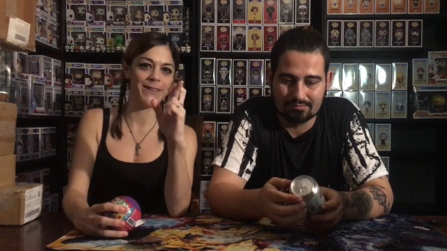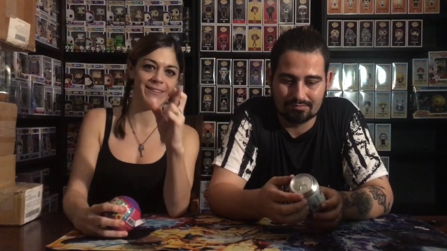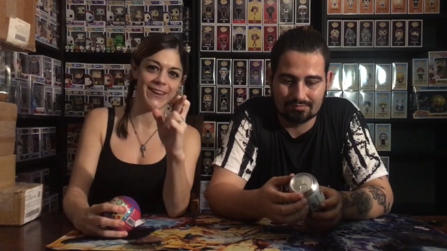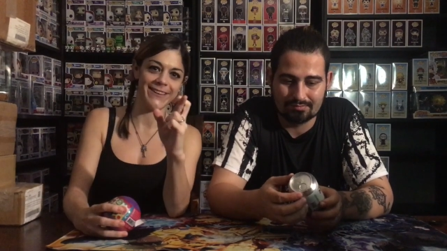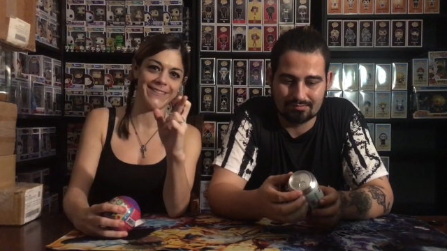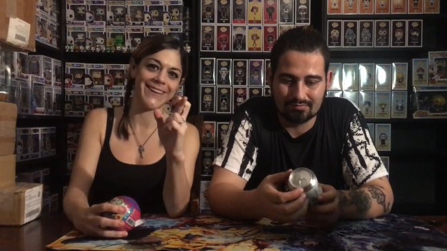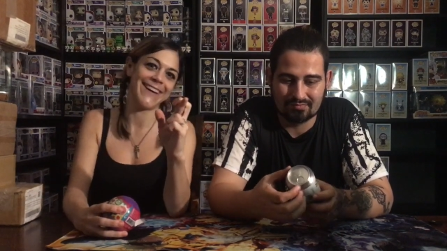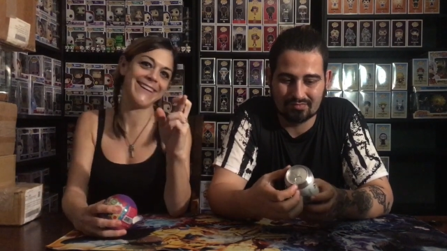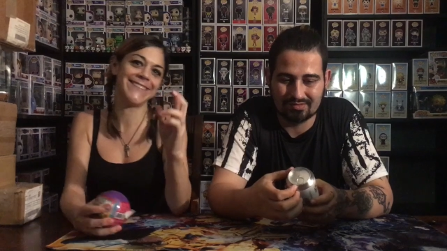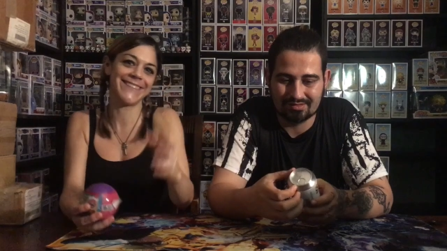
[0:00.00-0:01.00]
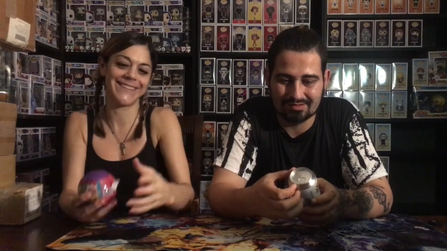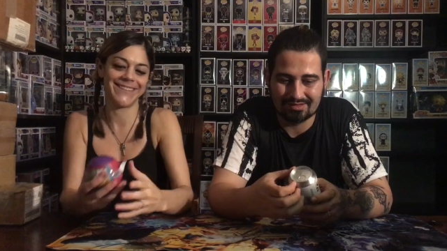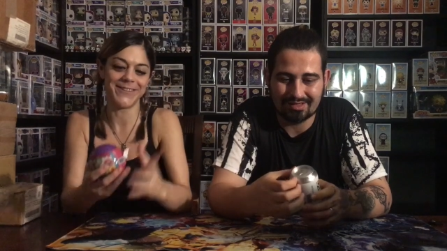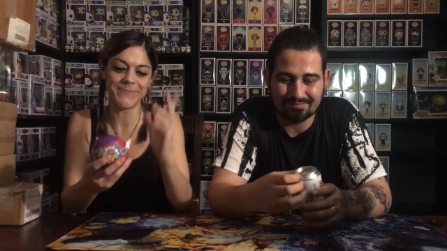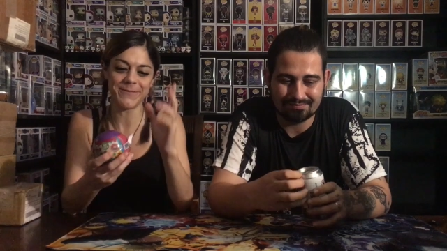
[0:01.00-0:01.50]
Speaker 1: the chase, guys.
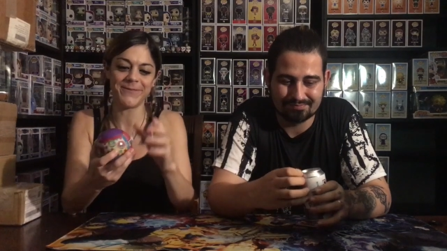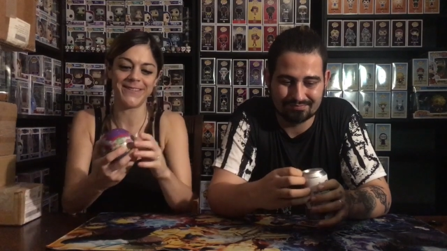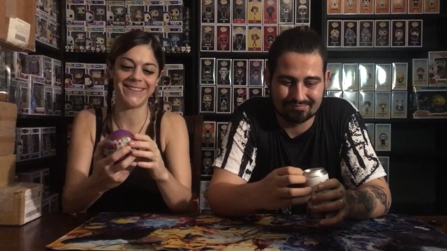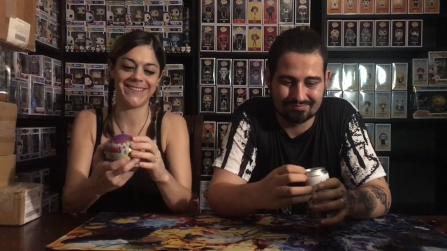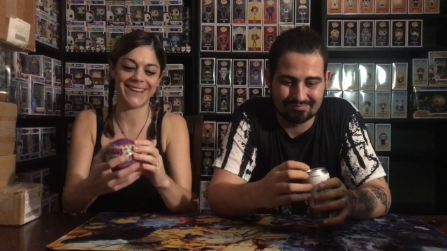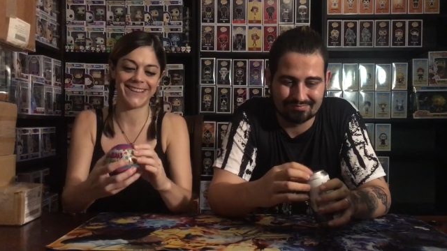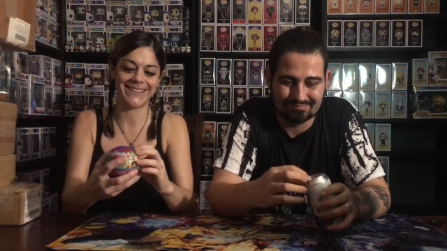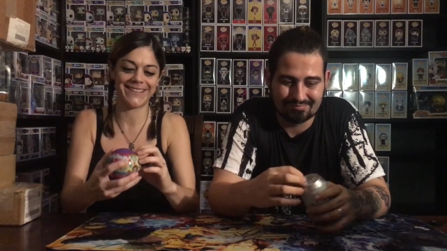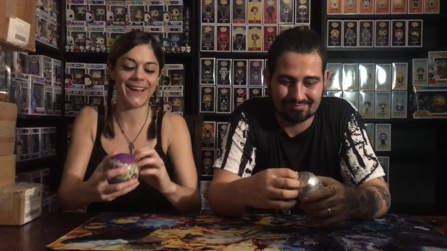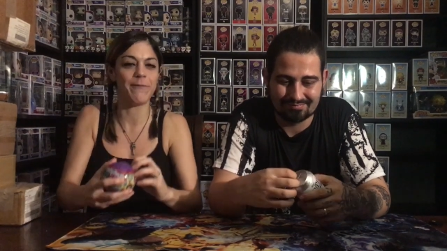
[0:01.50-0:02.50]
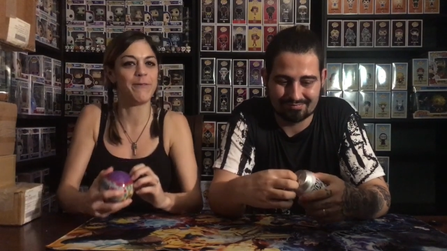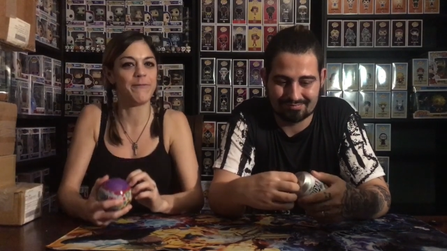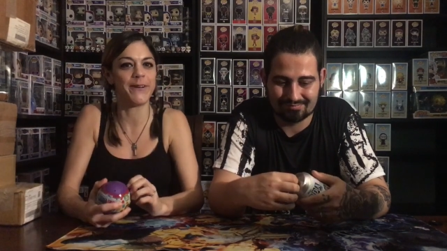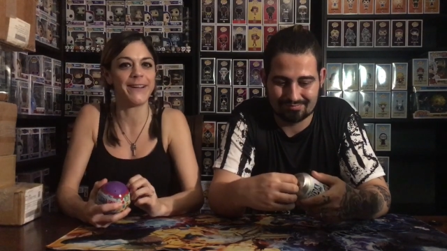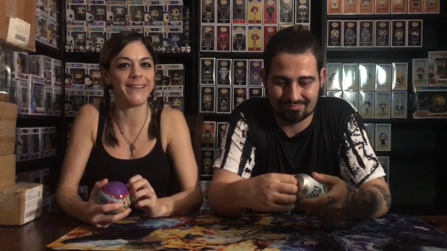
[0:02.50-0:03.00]
Yeah. Hoping for the chase. I've been
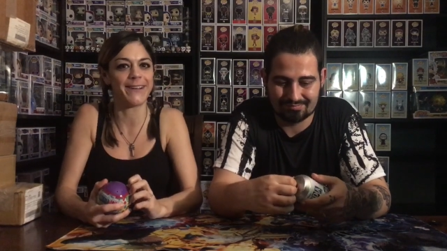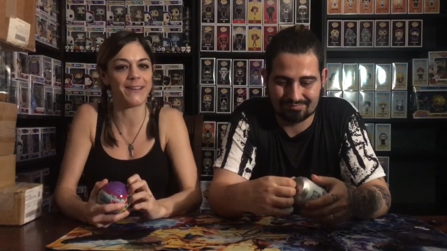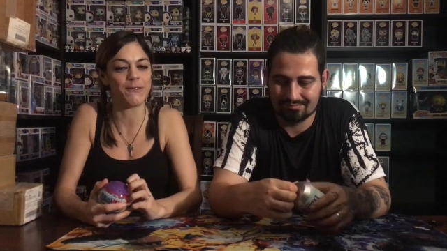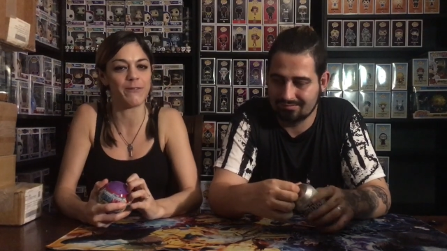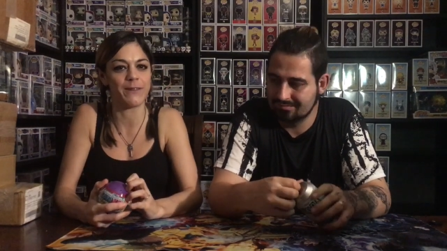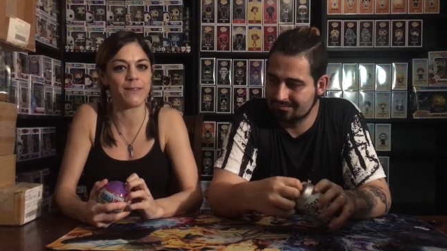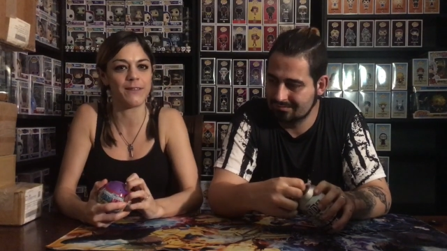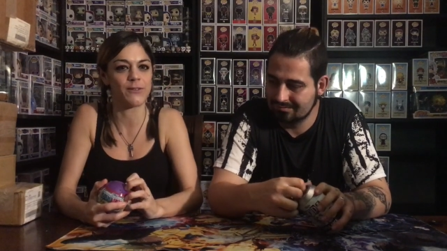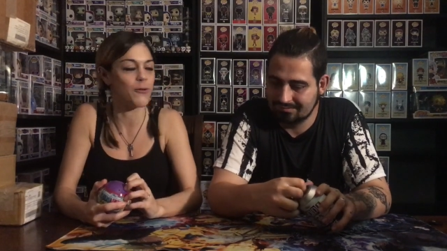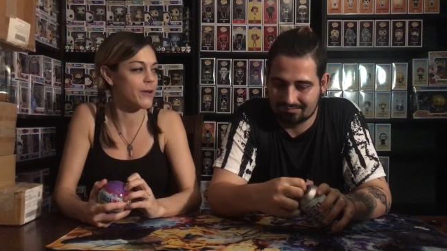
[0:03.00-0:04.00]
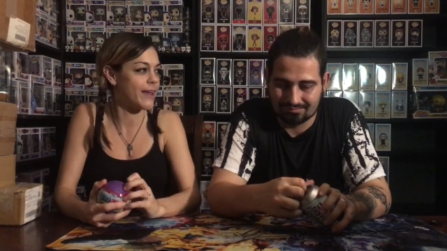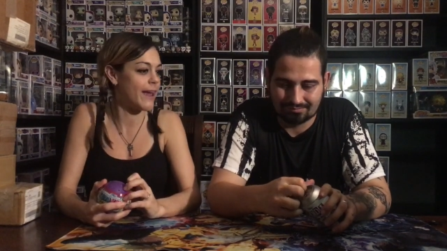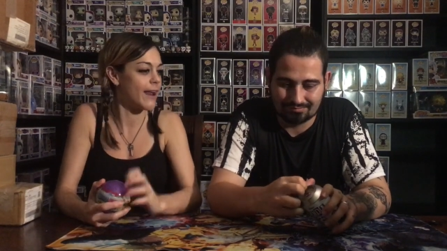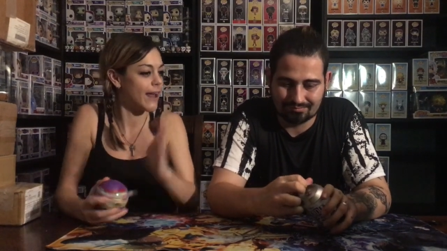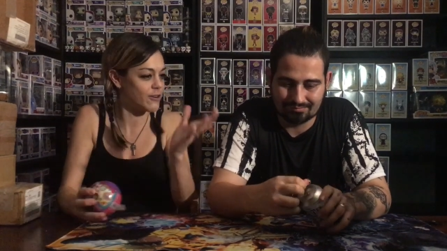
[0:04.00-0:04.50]
very lucky with soda
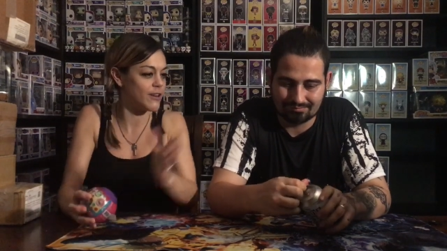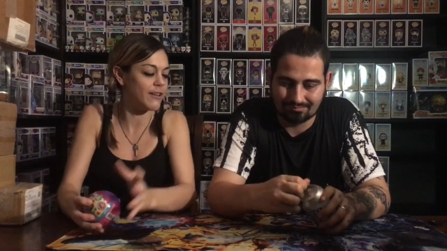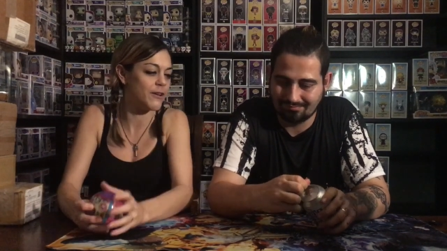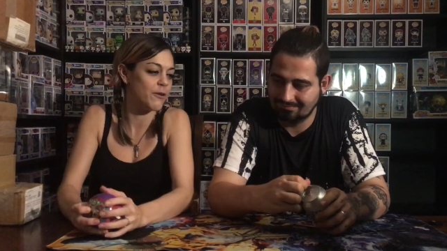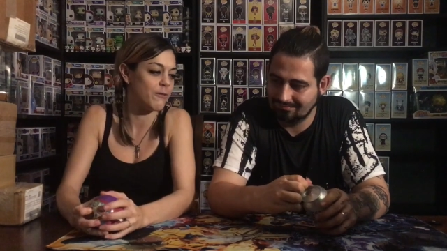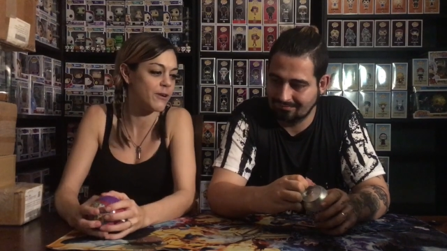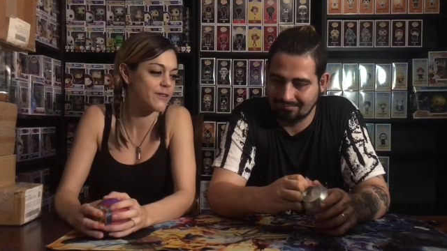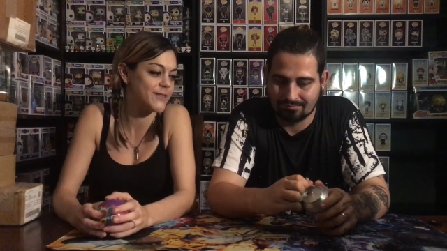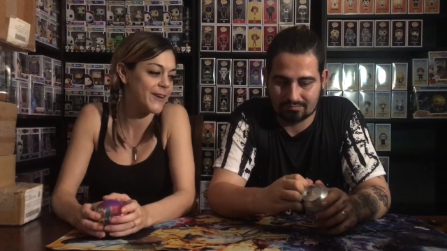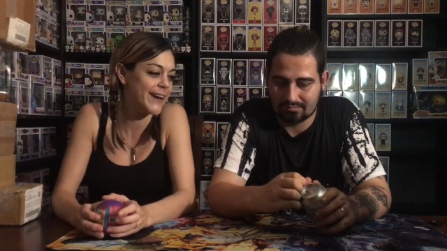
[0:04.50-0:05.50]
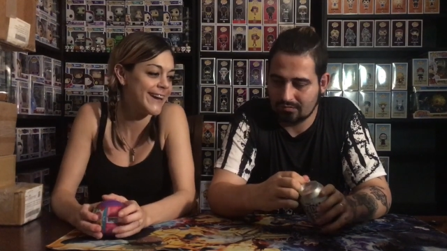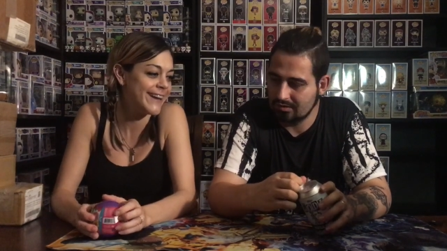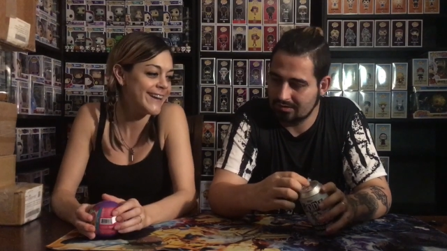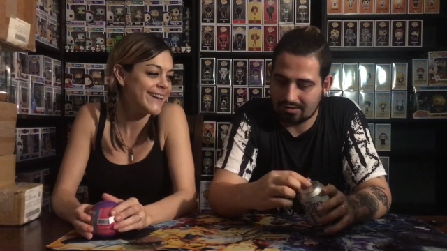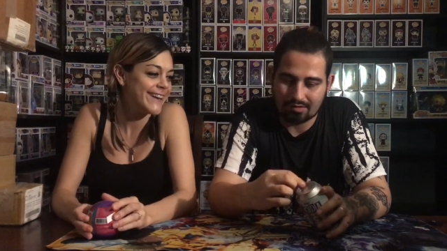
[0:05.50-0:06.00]
cat. Actually, I'll let you go first. Sorry.
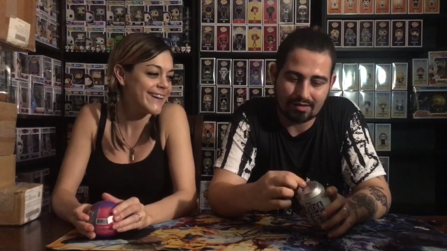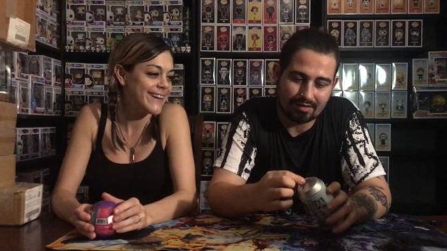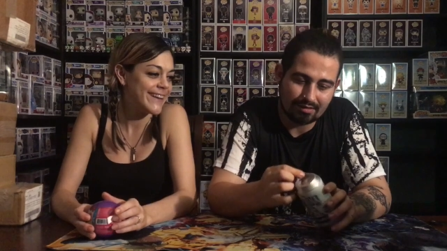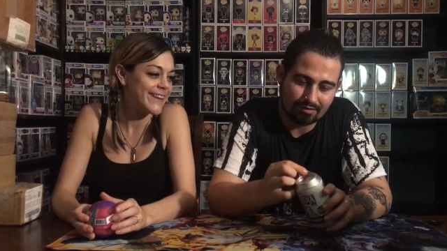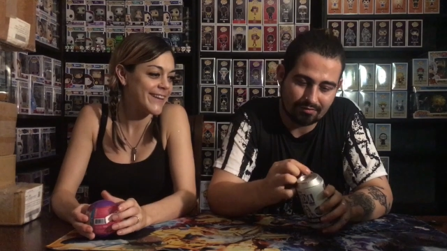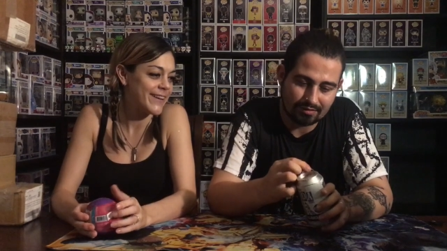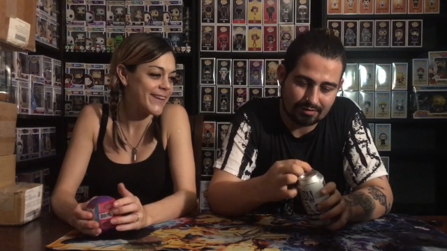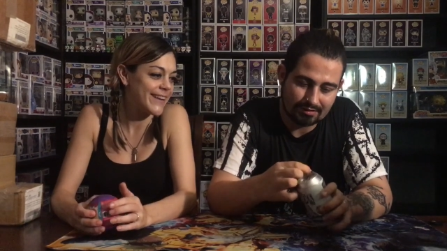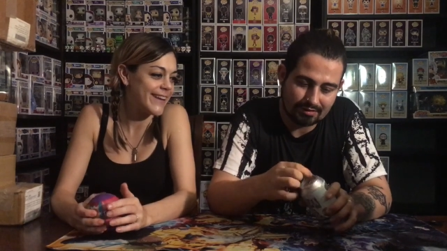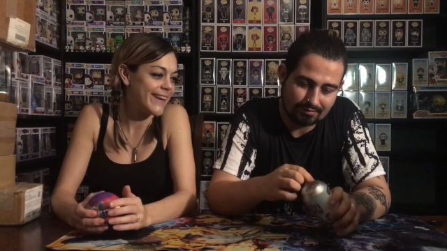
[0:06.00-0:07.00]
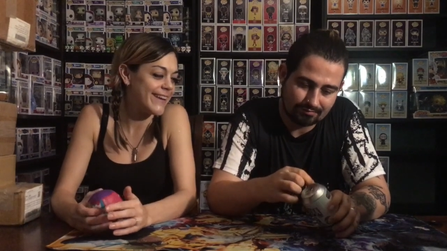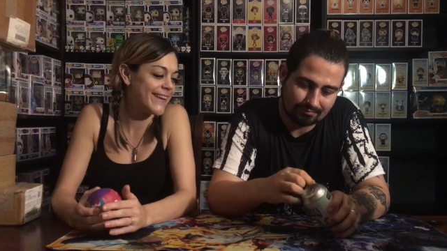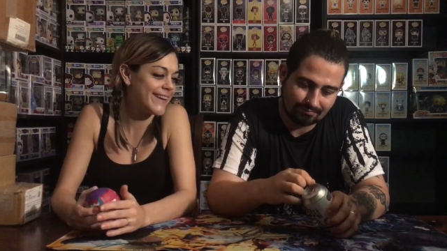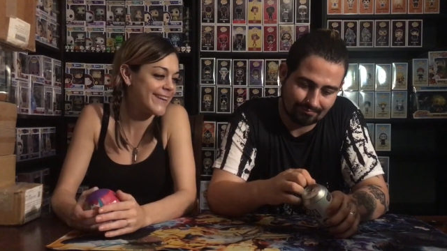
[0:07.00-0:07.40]
Speaker 2: Okay, I'll go first.
Speaker 1: Then. Yeah.